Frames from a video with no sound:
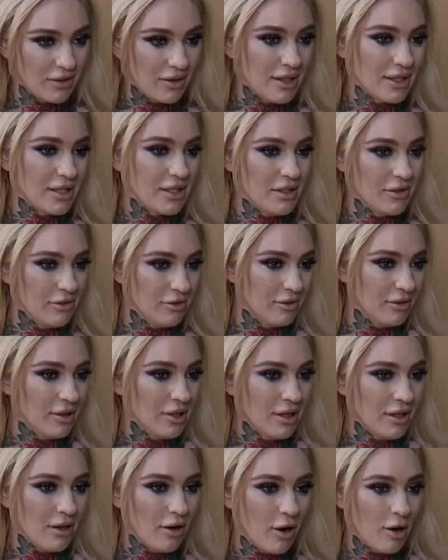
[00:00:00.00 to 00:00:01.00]
Like you
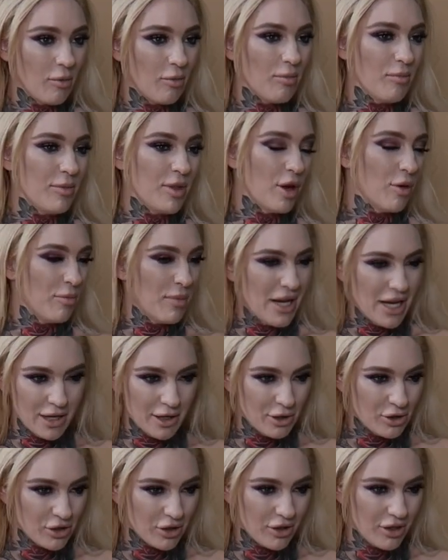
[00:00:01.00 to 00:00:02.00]
are their
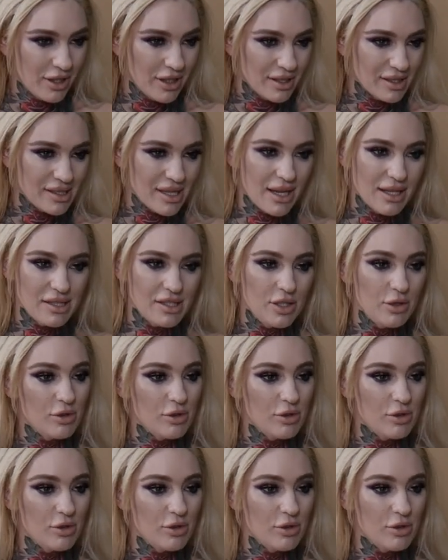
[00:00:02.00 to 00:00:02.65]
manager in a sense.